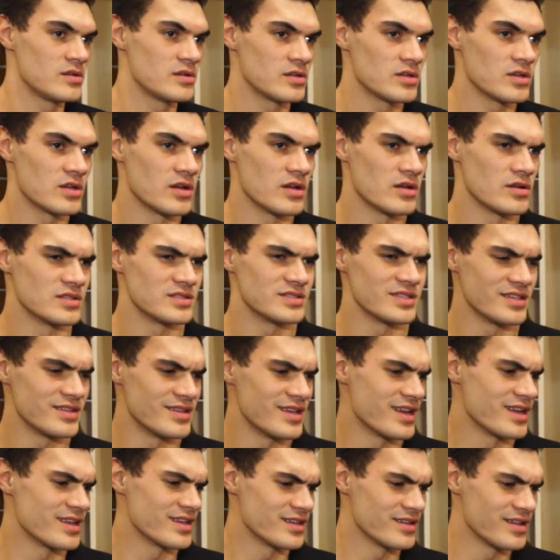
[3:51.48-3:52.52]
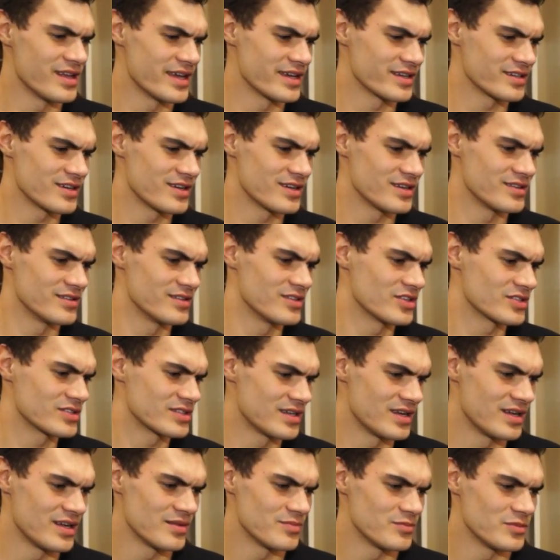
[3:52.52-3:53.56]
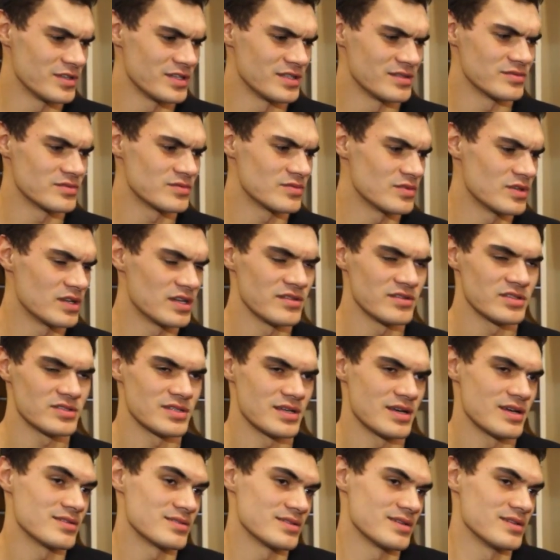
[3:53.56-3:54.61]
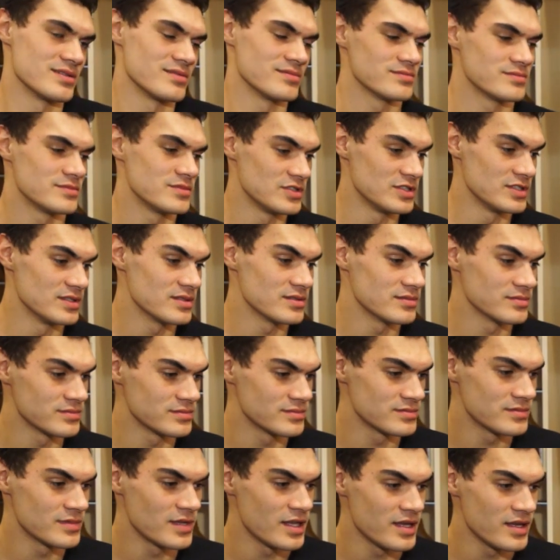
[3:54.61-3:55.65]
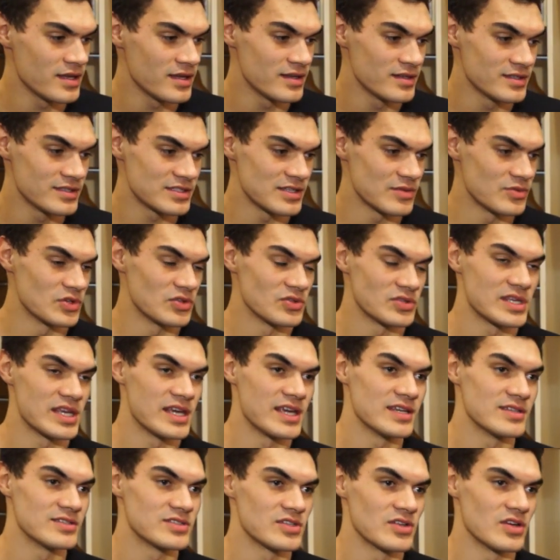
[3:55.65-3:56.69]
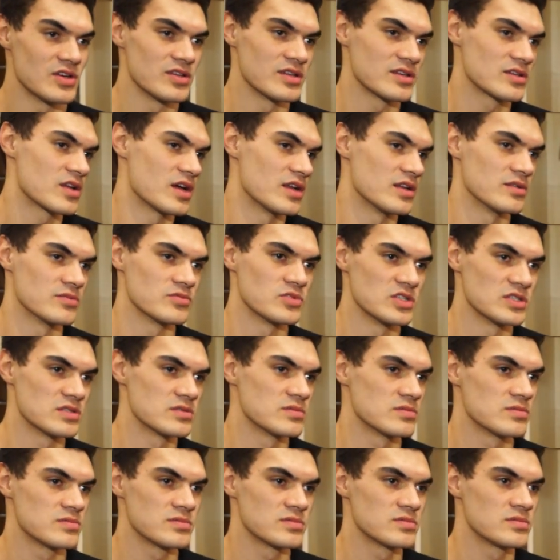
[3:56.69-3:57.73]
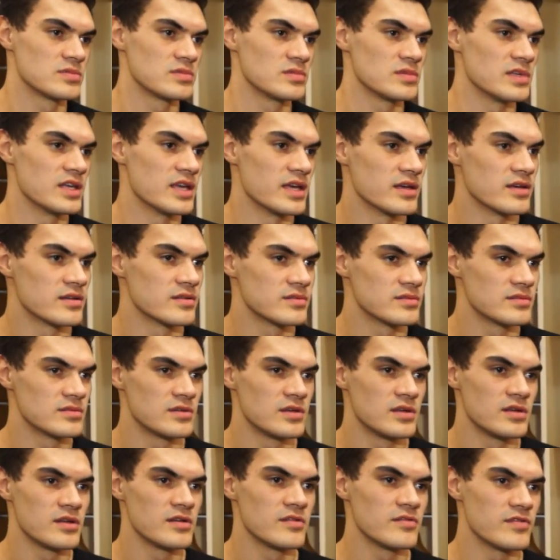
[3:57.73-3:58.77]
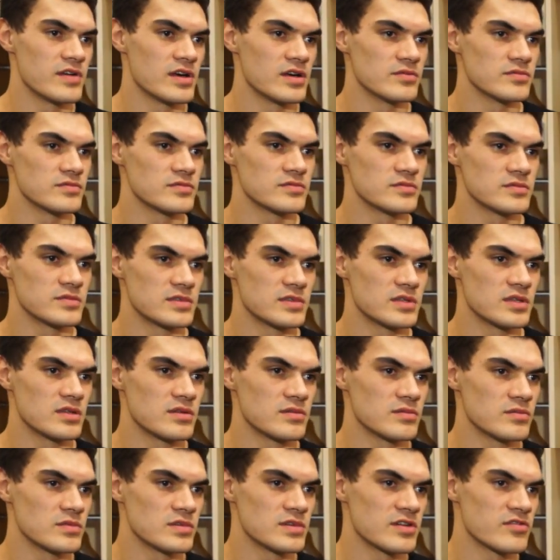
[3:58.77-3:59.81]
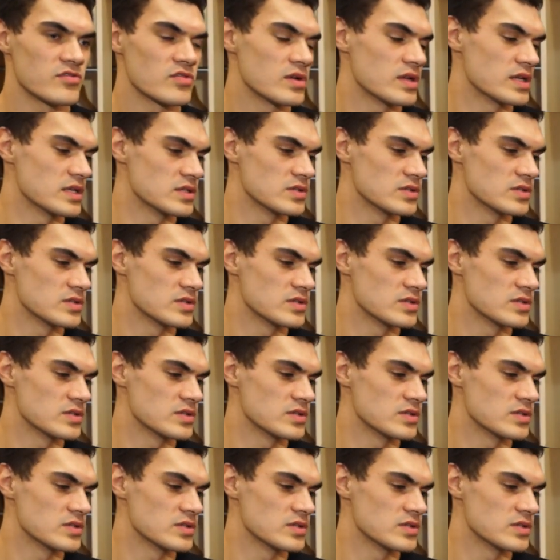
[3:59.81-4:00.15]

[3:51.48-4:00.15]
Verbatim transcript: he said that he like kind of looked it up and whatever, so I was like, someone who cares, so it's kind of just felt differently